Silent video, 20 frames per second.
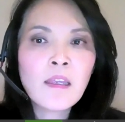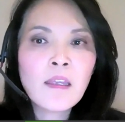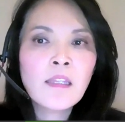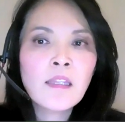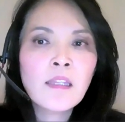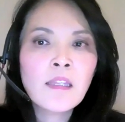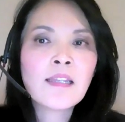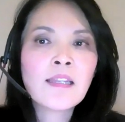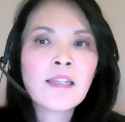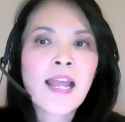
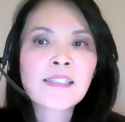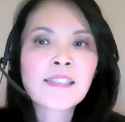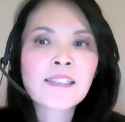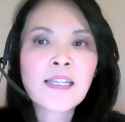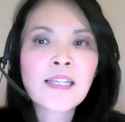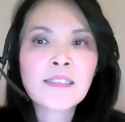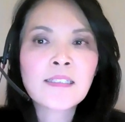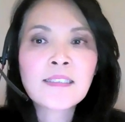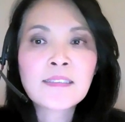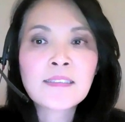the
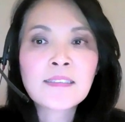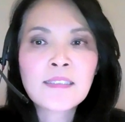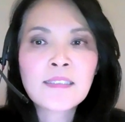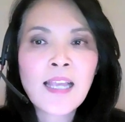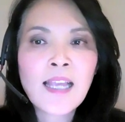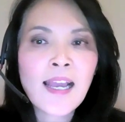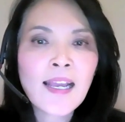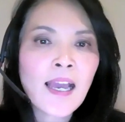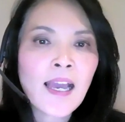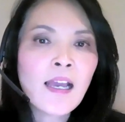
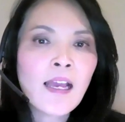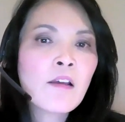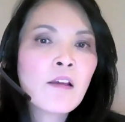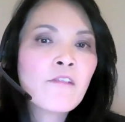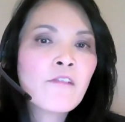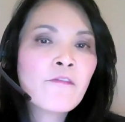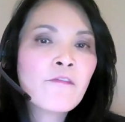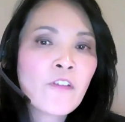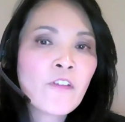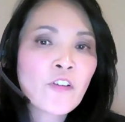Nescataga
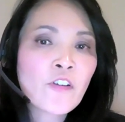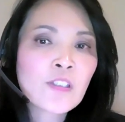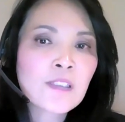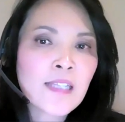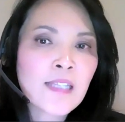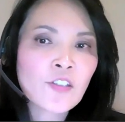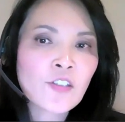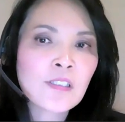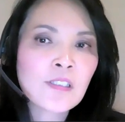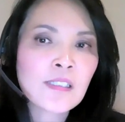First
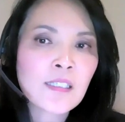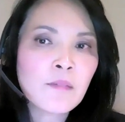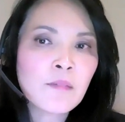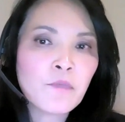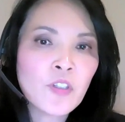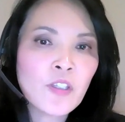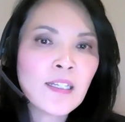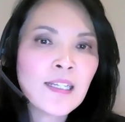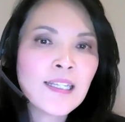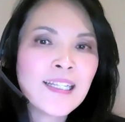Nations
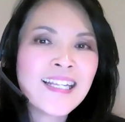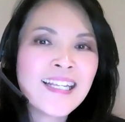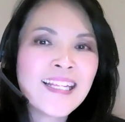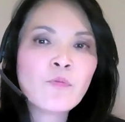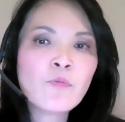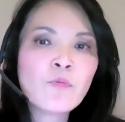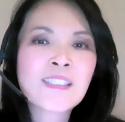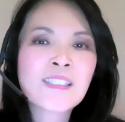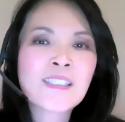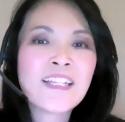community
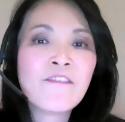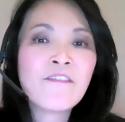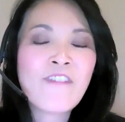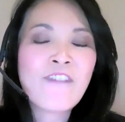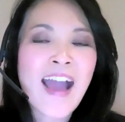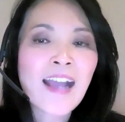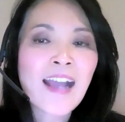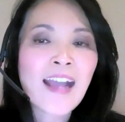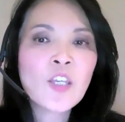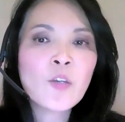was
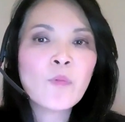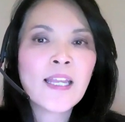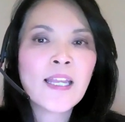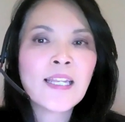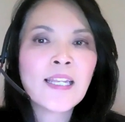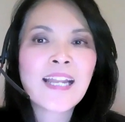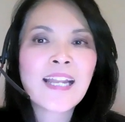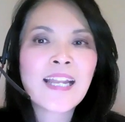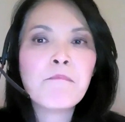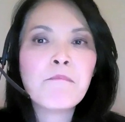
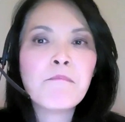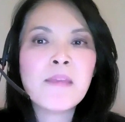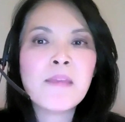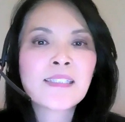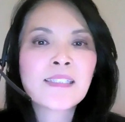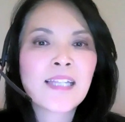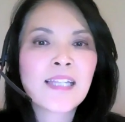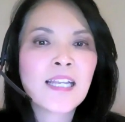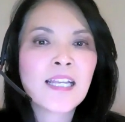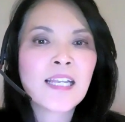evacuated
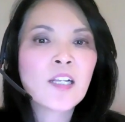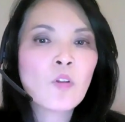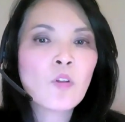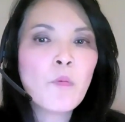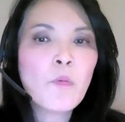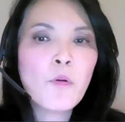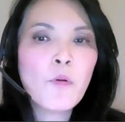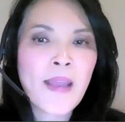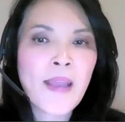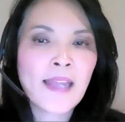amidst a
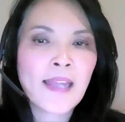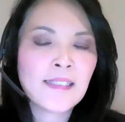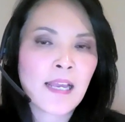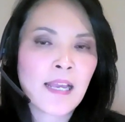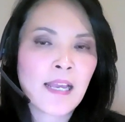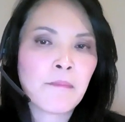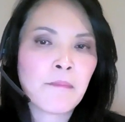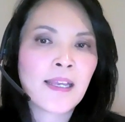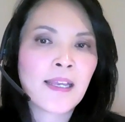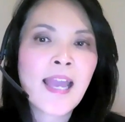global
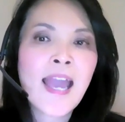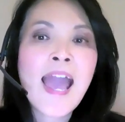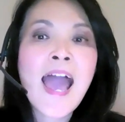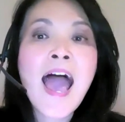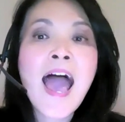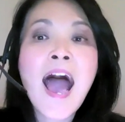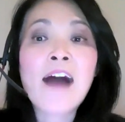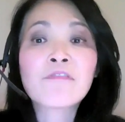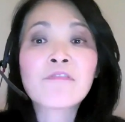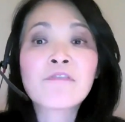pandemic
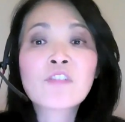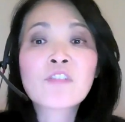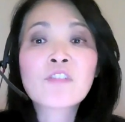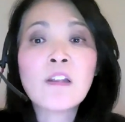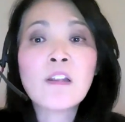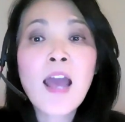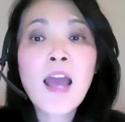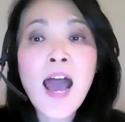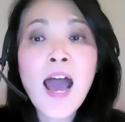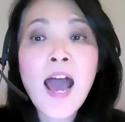after
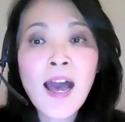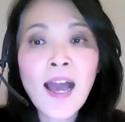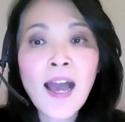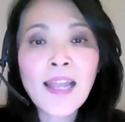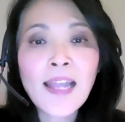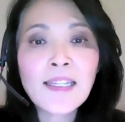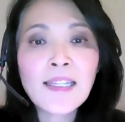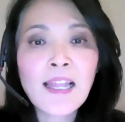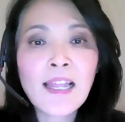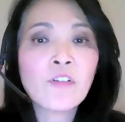high
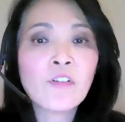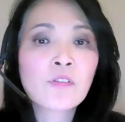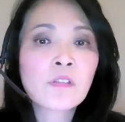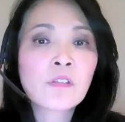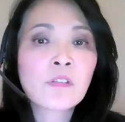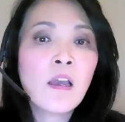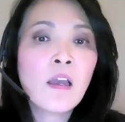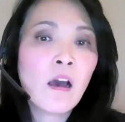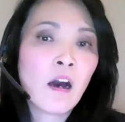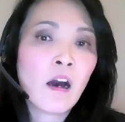levels
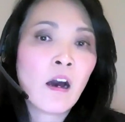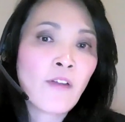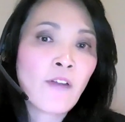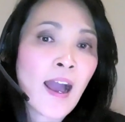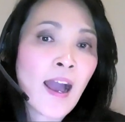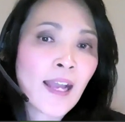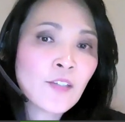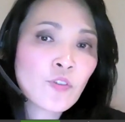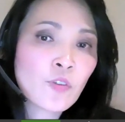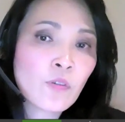of
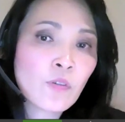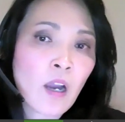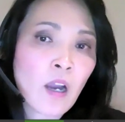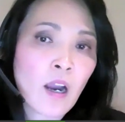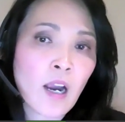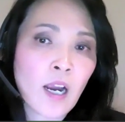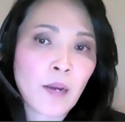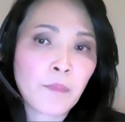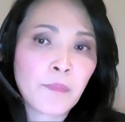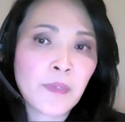
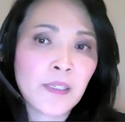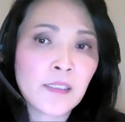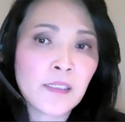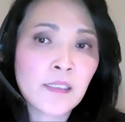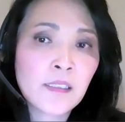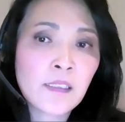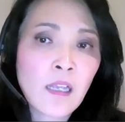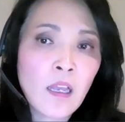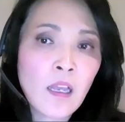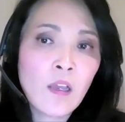hydrocarbons
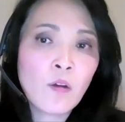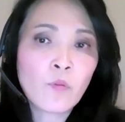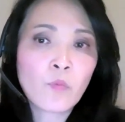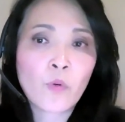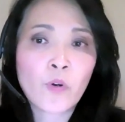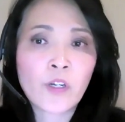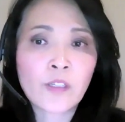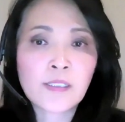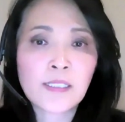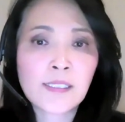were
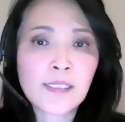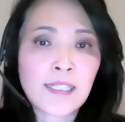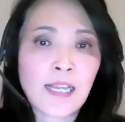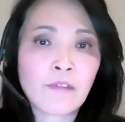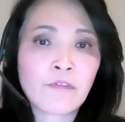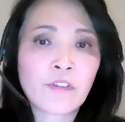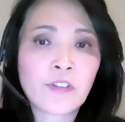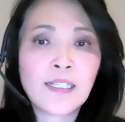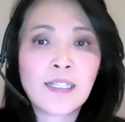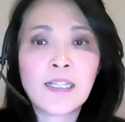
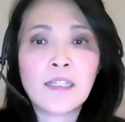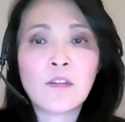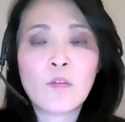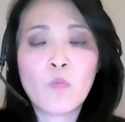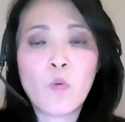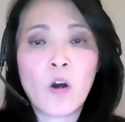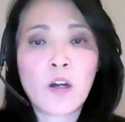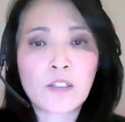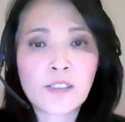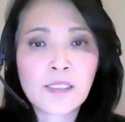discovered in the
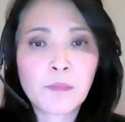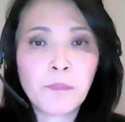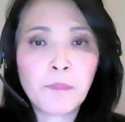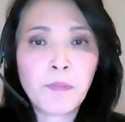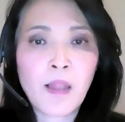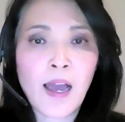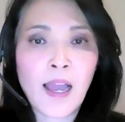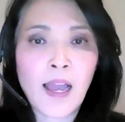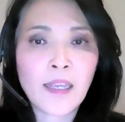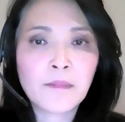water
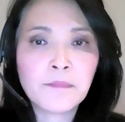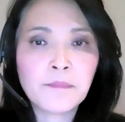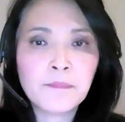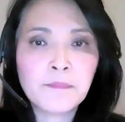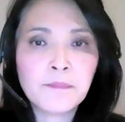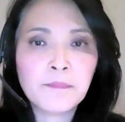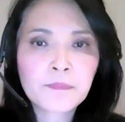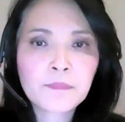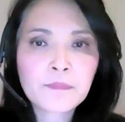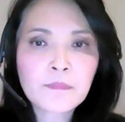supply.
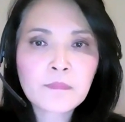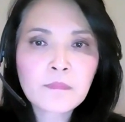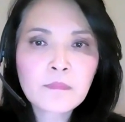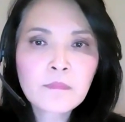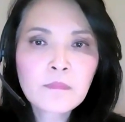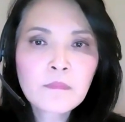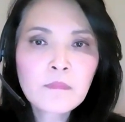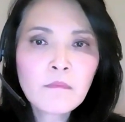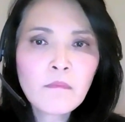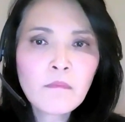
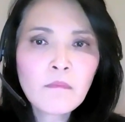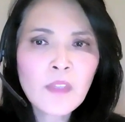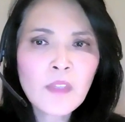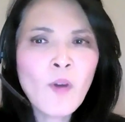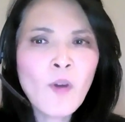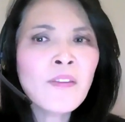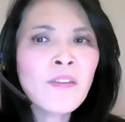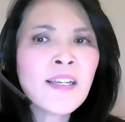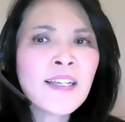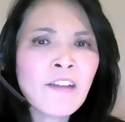
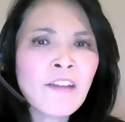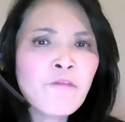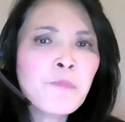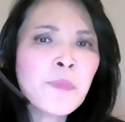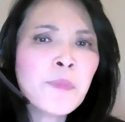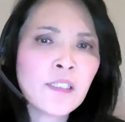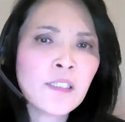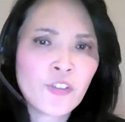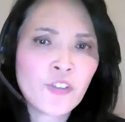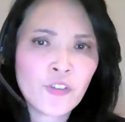While the government
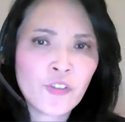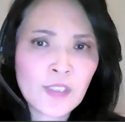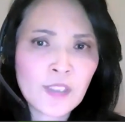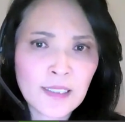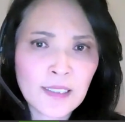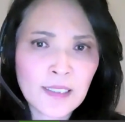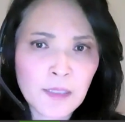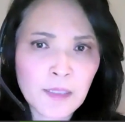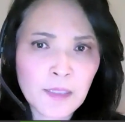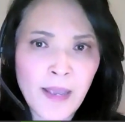is using
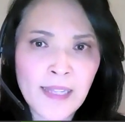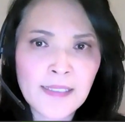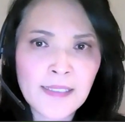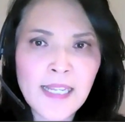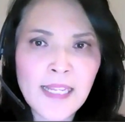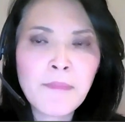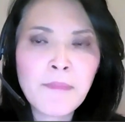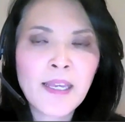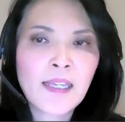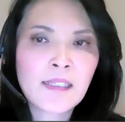the
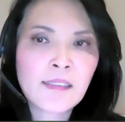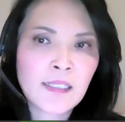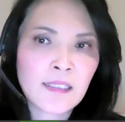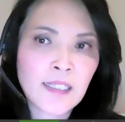pandemic as an